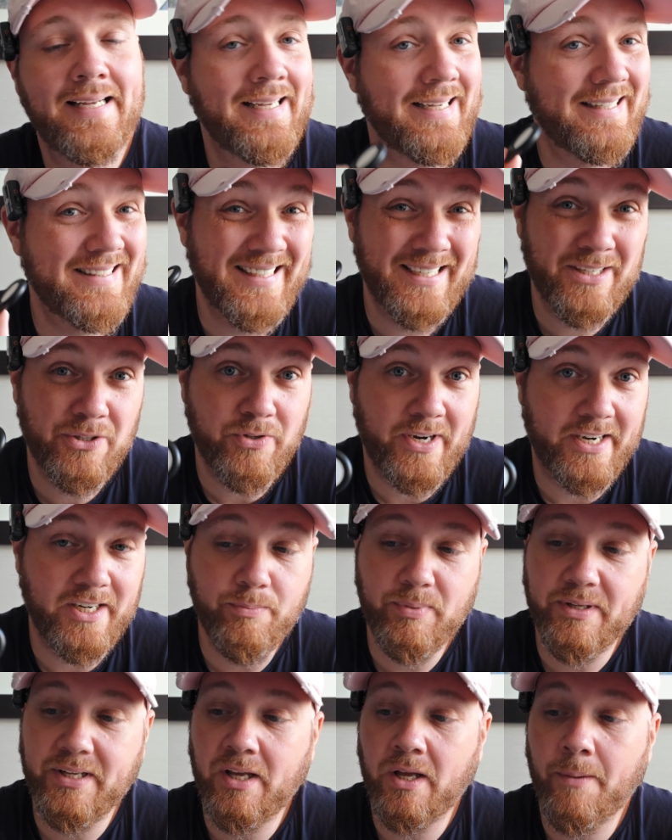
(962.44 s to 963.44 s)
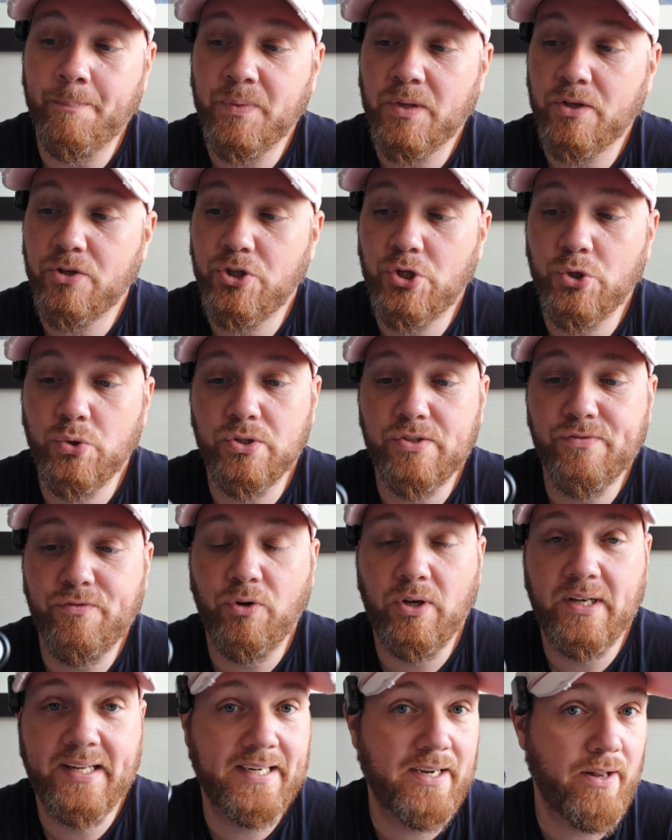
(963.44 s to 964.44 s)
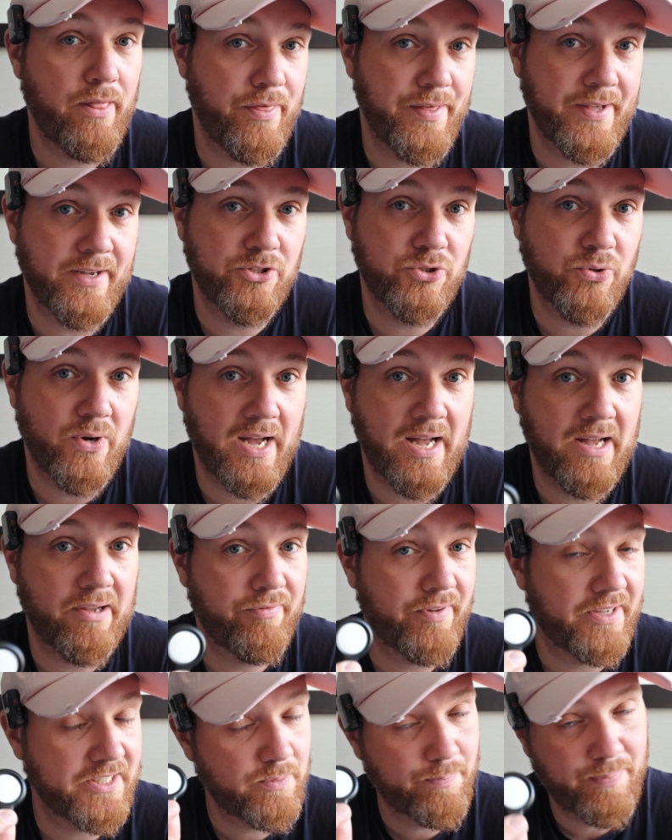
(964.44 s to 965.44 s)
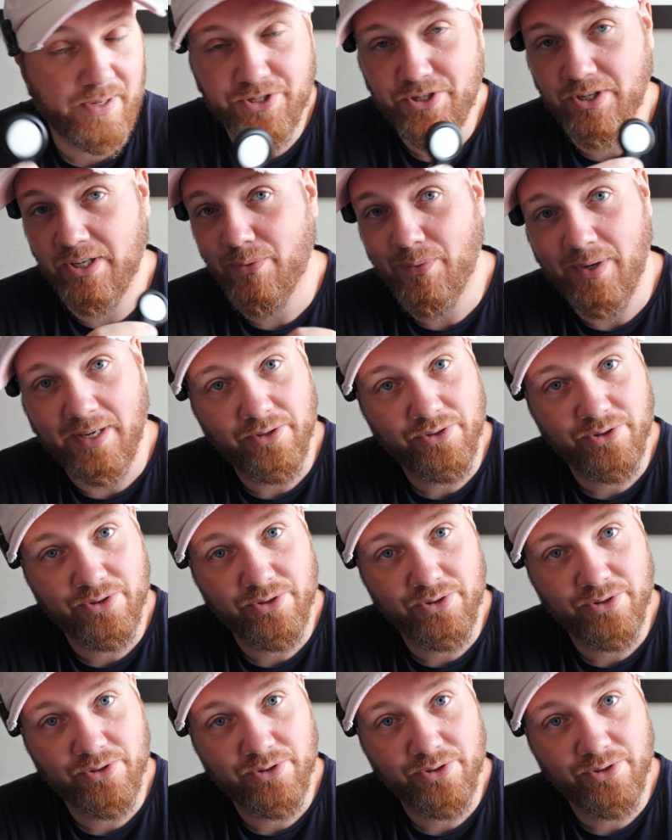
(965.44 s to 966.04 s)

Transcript: It's an incredibly useful little thing to have, especially while you